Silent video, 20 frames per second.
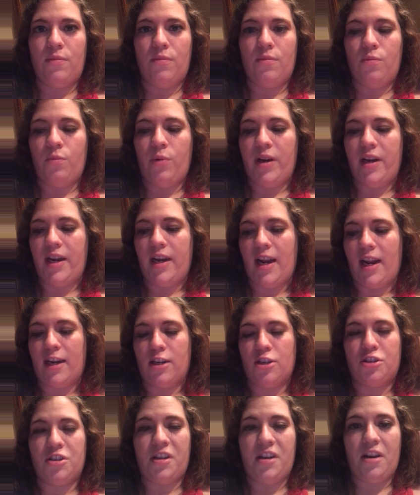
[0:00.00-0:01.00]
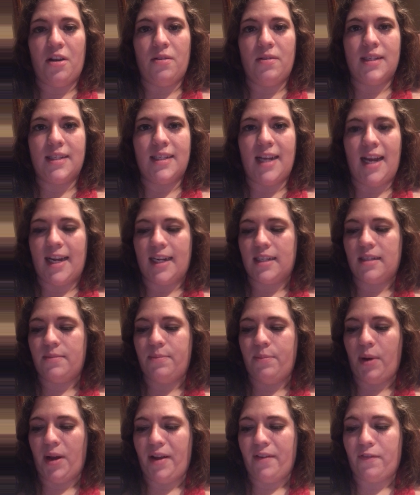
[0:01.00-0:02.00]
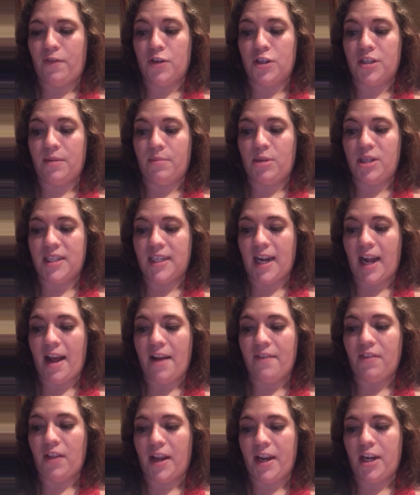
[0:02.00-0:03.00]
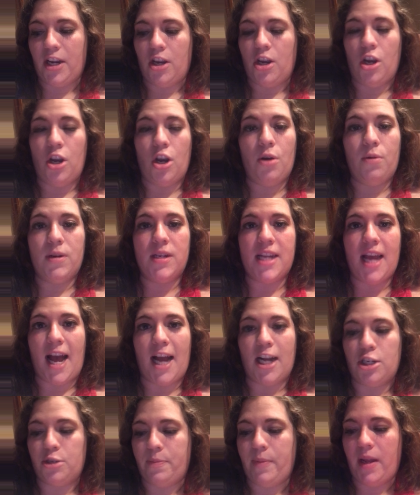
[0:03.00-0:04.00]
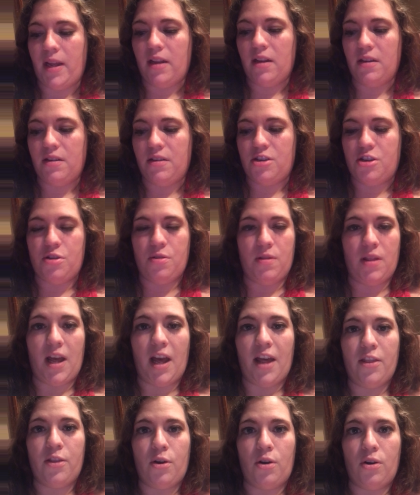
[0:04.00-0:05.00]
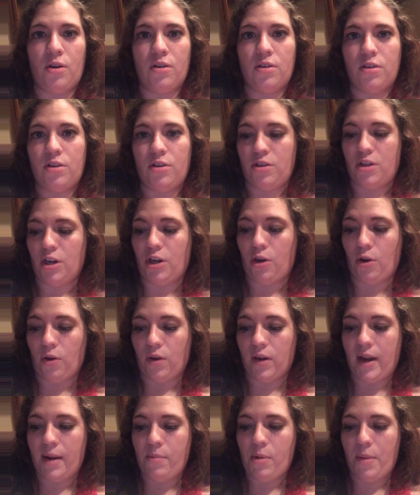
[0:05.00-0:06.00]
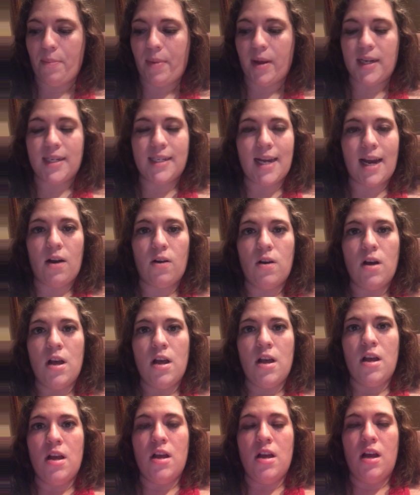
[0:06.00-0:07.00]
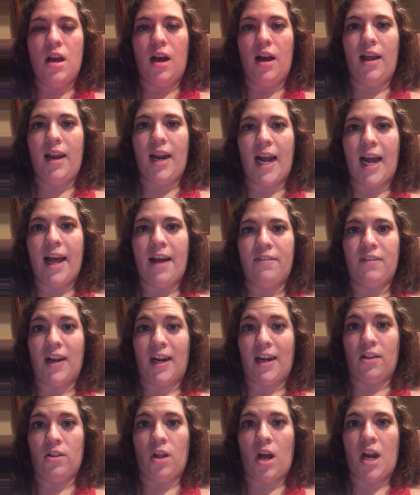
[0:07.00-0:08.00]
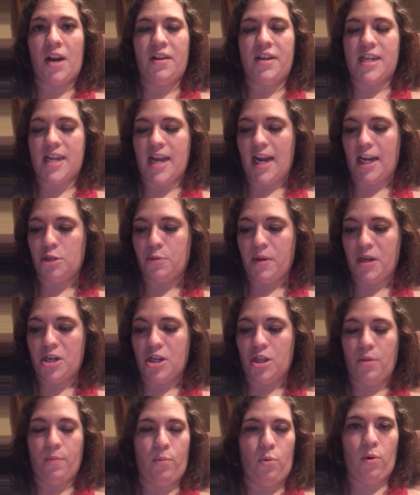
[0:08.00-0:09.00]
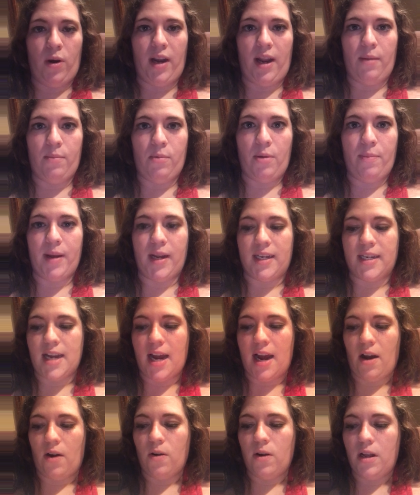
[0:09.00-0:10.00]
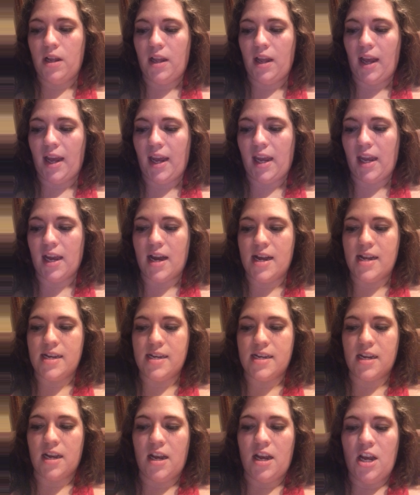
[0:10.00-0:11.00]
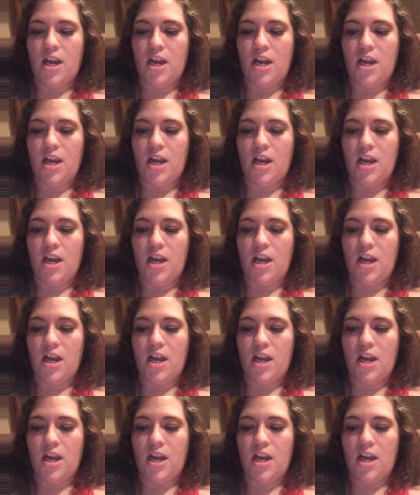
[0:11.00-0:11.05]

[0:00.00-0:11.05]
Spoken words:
we didn't actually know the sex, but for some reason I have like no attachment to the girl name we picked out, and I have like a lot of attachment to the boy name we picked out. And